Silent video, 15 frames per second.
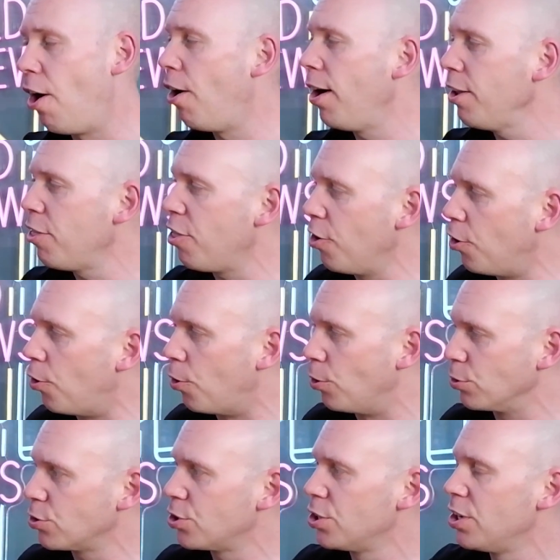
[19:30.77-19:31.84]
I
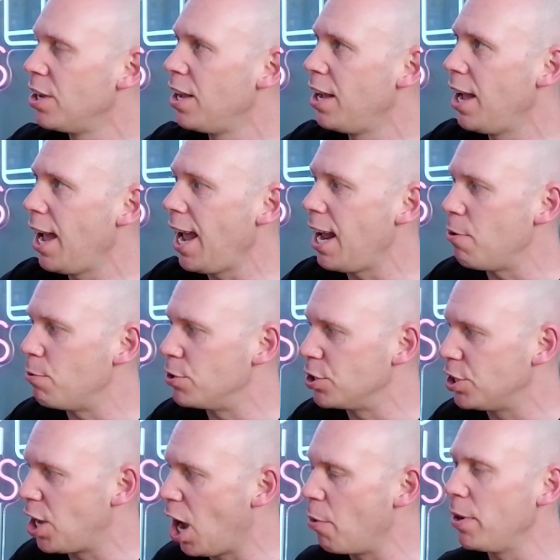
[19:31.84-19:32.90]
thought it was
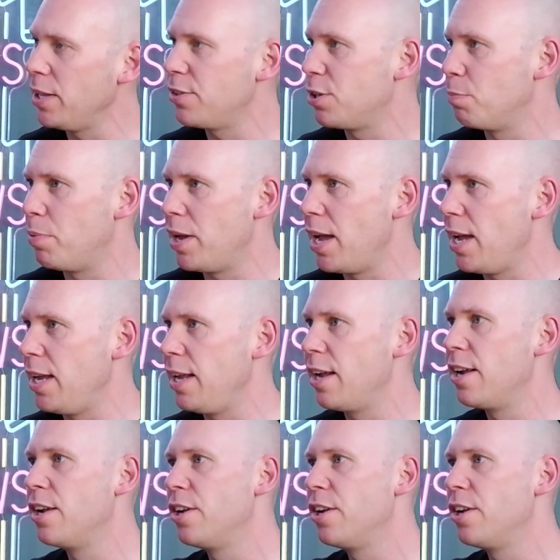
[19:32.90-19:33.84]
going to be